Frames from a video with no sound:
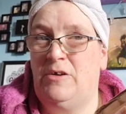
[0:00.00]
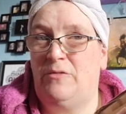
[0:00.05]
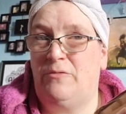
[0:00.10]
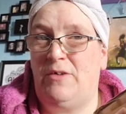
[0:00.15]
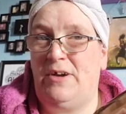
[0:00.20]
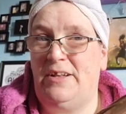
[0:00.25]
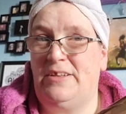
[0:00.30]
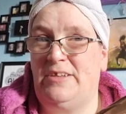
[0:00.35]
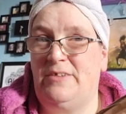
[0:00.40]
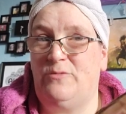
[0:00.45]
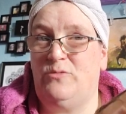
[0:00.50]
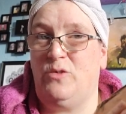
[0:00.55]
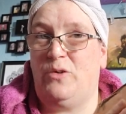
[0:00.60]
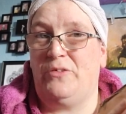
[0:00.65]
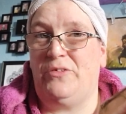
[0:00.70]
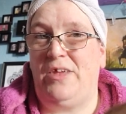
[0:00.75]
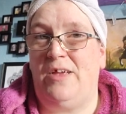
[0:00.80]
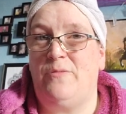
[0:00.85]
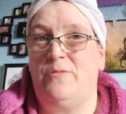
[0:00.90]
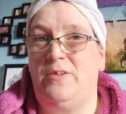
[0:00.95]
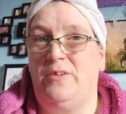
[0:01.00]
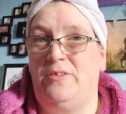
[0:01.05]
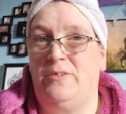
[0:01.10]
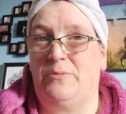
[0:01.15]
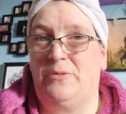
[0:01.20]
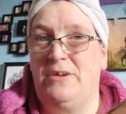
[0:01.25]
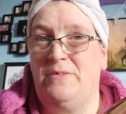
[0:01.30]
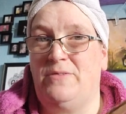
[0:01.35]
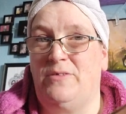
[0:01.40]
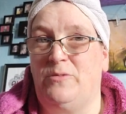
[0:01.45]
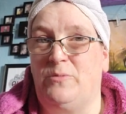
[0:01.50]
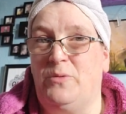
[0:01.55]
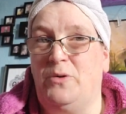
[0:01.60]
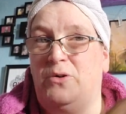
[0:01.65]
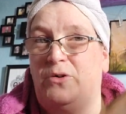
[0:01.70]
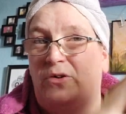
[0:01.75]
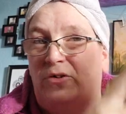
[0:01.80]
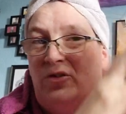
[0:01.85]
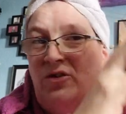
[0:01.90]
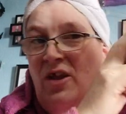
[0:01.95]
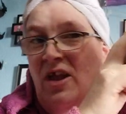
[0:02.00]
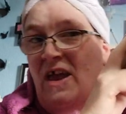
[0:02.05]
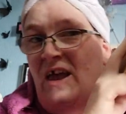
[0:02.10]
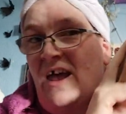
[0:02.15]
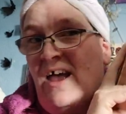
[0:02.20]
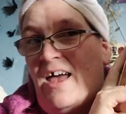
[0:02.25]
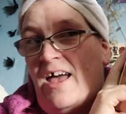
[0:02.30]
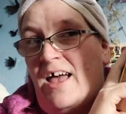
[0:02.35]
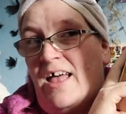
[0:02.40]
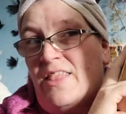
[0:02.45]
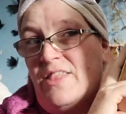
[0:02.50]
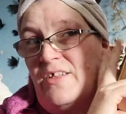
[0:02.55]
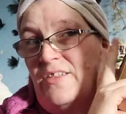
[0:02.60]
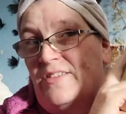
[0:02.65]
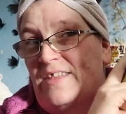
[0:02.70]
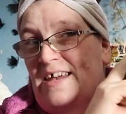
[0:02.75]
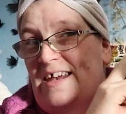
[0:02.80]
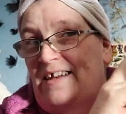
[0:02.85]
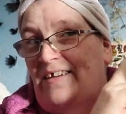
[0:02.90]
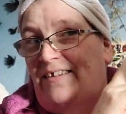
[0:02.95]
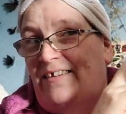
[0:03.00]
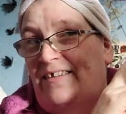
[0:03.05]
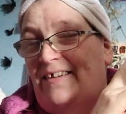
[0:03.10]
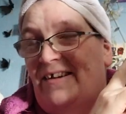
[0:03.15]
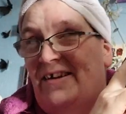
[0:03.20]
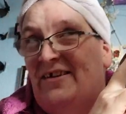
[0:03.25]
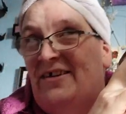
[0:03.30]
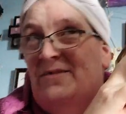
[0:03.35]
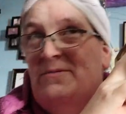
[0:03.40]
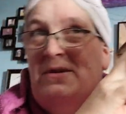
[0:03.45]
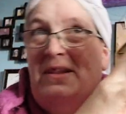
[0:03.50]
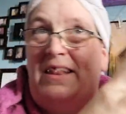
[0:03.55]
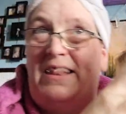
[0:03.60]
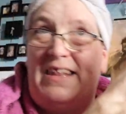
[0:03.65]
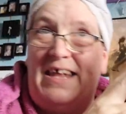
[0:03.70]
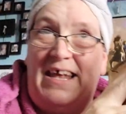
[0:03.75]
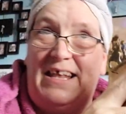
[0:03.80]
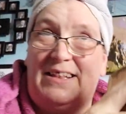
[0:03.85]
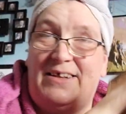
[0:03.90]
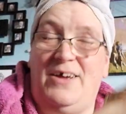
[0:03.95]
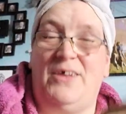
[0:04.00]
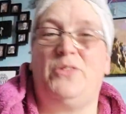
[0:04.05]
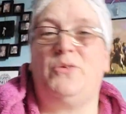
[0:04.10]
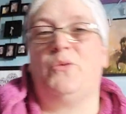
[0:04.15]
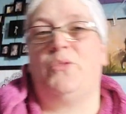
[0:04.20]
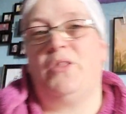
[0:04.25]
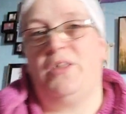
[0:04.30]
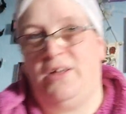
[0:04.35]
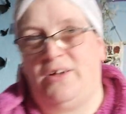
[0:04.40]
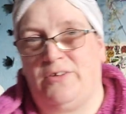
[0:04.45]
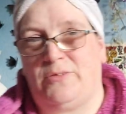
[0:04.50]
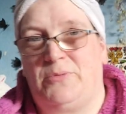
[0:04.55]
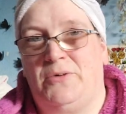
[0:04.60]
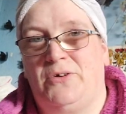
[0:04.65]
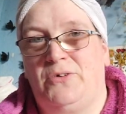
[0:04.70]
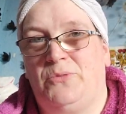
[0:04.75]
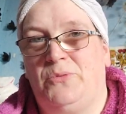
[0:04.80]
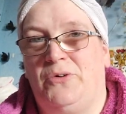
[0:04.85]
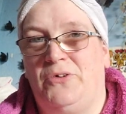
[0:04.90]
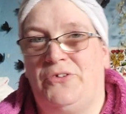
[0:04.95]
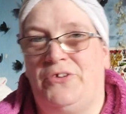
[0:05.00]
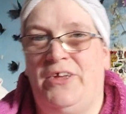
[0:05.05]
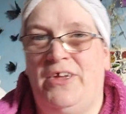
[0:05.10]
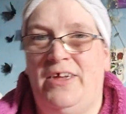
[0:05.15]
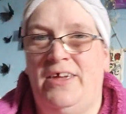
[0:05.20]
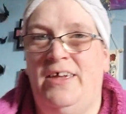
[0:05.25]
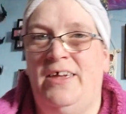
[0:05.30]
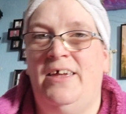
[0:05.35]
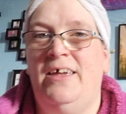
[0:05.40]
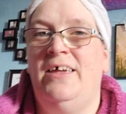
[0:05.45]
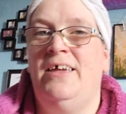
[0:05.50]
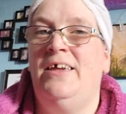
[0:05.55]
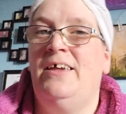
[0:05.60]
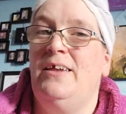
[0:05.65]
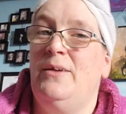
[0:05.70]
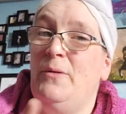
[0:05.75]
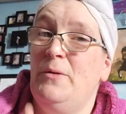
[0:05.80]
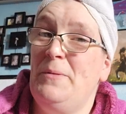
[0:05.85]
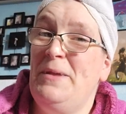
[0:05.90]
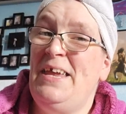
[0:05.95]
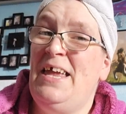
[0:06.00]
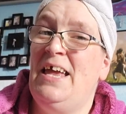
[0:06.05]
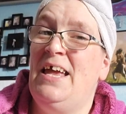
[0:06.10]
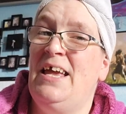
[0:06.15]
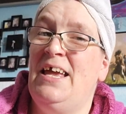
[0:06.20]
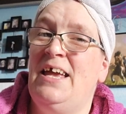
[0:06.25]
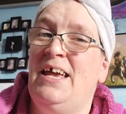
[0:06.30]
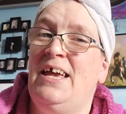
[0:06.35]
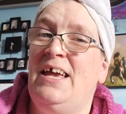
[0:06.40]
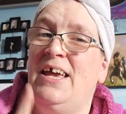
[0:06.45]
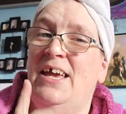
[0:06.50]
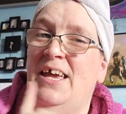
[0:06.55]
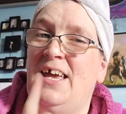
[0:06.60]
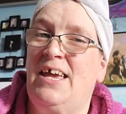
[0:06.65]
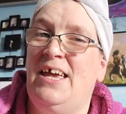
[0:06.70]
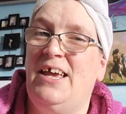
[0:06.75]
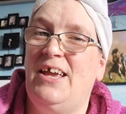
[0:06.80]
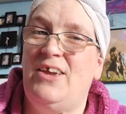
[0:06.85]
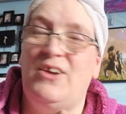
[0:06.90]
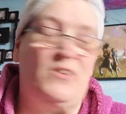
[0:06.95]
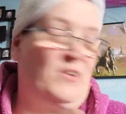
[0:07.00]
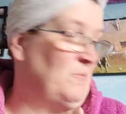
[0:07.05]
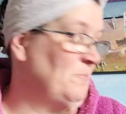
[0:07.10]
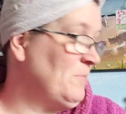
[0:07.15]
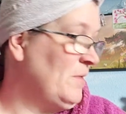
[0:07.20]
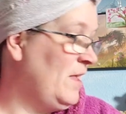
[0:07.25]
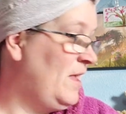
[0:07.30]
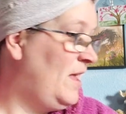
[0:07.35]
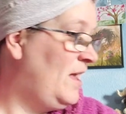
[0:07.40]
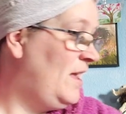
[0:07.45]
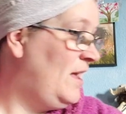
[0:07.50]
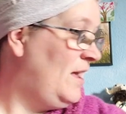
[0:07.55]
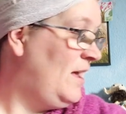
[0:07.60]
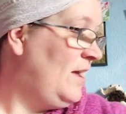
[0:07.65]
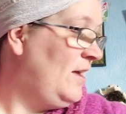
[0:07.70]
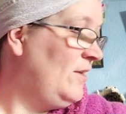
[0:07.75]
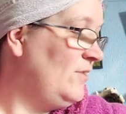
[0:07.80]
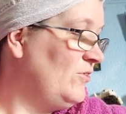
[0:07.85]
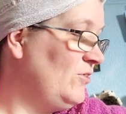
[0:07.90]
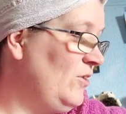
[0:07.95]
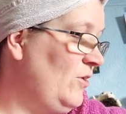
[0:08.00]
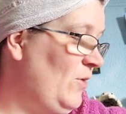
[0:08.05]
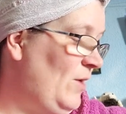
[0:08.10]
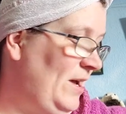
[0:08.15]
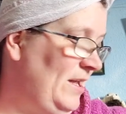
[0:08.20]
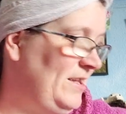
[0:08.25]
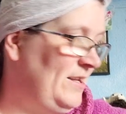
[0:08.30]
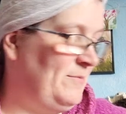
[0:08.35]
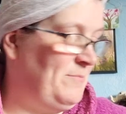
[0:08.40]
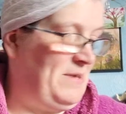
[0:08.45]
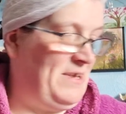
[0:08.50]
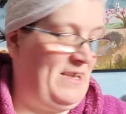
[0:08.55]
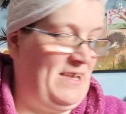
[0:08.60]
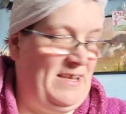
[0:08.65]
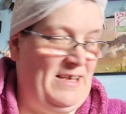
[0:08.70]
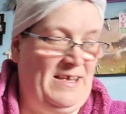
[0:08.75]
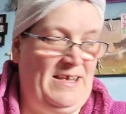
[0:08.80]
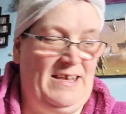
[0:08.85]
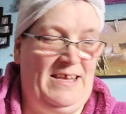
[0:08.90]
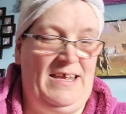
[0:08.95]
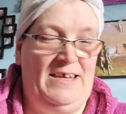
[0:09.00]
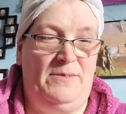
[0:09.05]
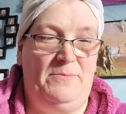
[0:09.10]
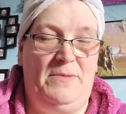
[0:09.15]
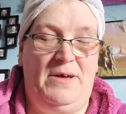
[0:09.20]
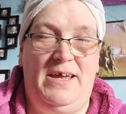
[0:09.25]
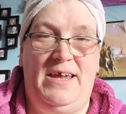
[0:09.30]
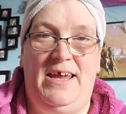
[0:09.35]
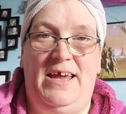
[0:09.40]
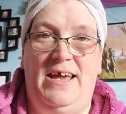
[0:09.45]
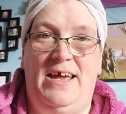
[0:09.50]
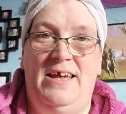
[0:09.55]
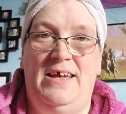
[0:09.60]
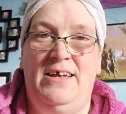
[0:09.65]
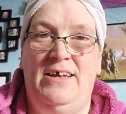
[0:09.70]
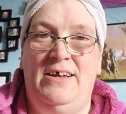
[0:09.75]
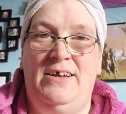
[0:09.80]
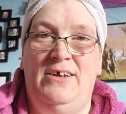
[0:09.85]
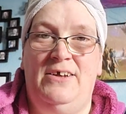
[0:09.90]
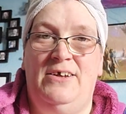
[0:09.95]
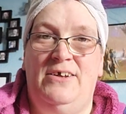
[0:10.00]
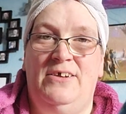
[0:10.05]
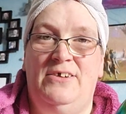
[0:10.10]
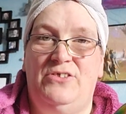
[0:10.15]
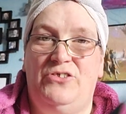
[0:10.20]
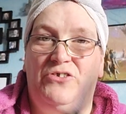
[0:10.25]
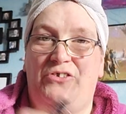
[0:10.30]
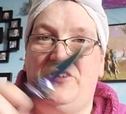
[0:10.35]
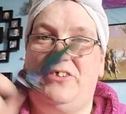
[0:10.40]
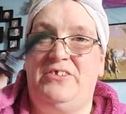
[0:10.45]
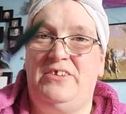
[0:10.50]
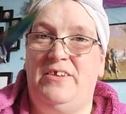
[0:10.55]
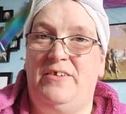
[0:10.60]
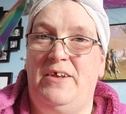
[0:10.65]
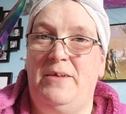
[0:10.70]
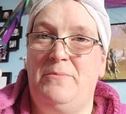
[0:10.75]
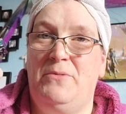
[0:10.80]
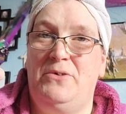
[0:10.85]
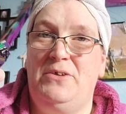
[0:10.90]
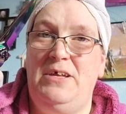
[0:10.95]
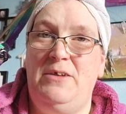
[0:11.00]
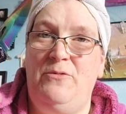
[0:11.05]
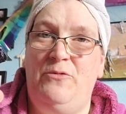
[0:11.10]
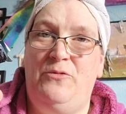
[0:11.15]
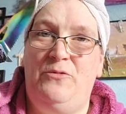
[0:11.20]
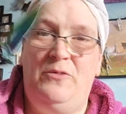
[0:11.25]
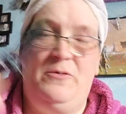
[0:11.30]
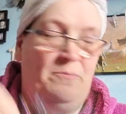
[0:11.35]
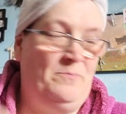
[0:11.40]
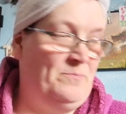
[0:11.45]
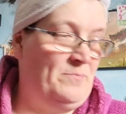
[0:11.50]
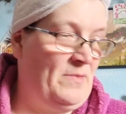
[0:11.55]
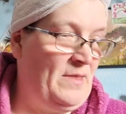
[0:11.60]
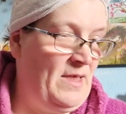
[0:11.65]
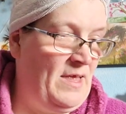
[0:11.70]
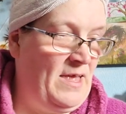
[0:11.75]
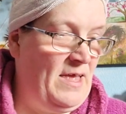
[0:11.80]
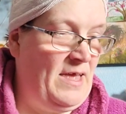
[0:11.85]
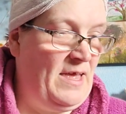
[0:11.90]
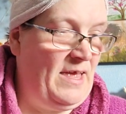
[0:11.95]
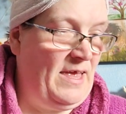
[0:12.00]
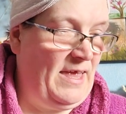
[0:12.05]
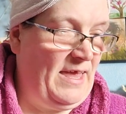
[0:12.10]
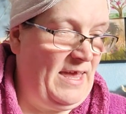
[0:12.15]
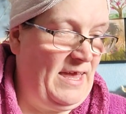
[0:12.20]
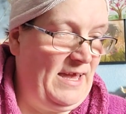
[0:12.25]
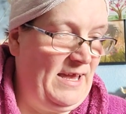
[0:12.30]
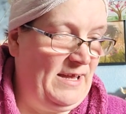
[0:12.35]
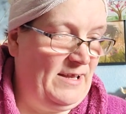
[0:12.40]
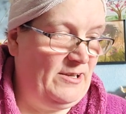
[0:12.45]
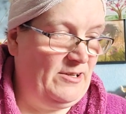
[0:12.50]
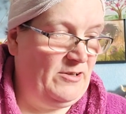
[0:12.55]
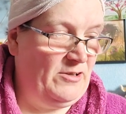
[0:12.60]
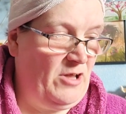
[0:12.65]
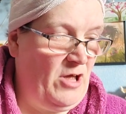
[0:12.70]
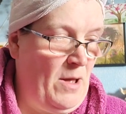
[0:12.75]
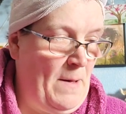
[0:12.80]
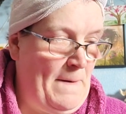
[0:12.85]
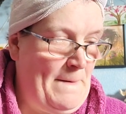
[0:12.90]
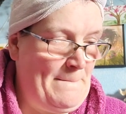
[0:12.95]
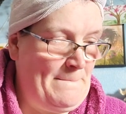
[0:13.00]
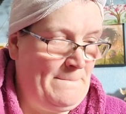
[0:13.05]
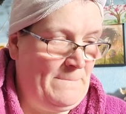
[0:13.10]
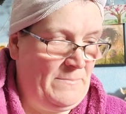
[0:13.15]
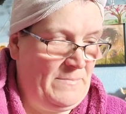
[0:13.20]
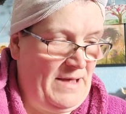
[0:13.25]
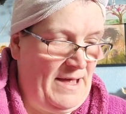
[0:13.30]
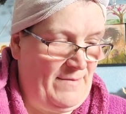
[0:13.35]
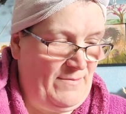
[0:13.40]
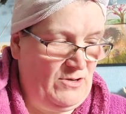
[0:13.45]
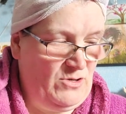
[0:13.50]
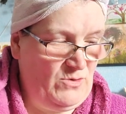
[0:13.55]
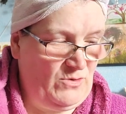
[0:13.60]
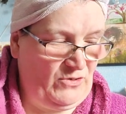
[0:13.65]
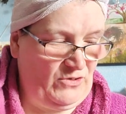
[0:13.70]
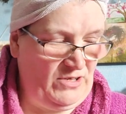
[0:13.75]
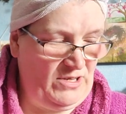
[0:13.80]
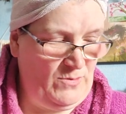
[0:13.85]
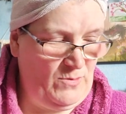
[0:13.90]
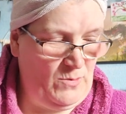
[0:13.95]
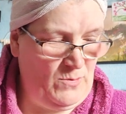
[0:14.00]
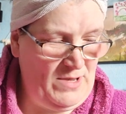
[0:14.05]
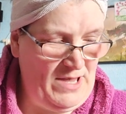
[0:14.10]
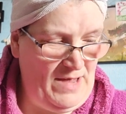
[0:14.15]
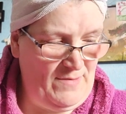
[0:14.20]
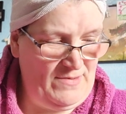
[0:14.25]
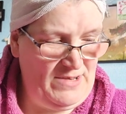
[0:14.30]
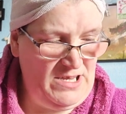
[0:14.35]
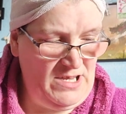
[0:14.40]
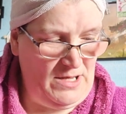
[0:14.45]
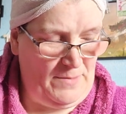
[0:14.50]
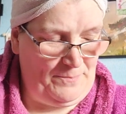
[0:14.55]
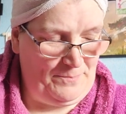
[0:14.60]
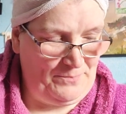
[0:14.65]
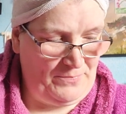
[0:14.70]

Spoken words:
relative not as heavy as the previous box, that this could be the thing that I thought the last box was. Maybe? Good. So let me get my trusty rainbow knife and have a look, see what we have in here.